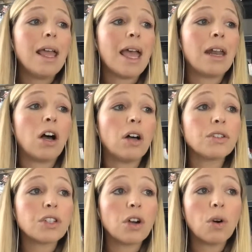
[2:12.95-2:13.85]
And
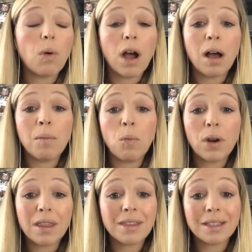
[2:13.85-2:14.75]
also
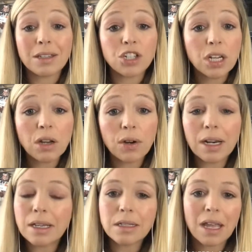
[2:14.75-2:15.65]
one of the things that she
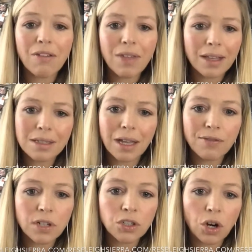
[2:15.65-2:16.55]
noted is if that's
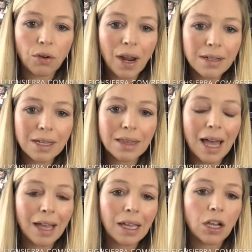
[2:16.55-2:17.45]
left uncorrected,
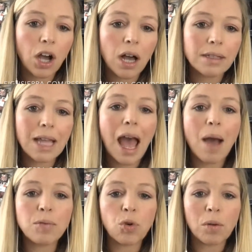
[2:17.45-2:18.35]
that can cause
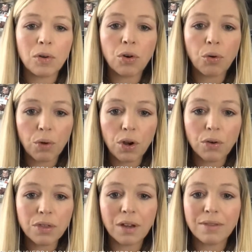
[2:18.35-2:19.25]
abnormal
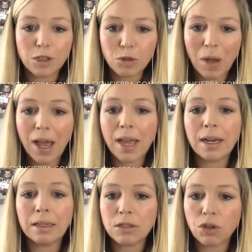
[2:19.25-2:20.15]
growth of the spine
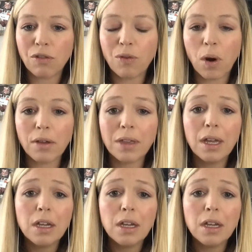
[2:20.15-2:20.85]
and so forth.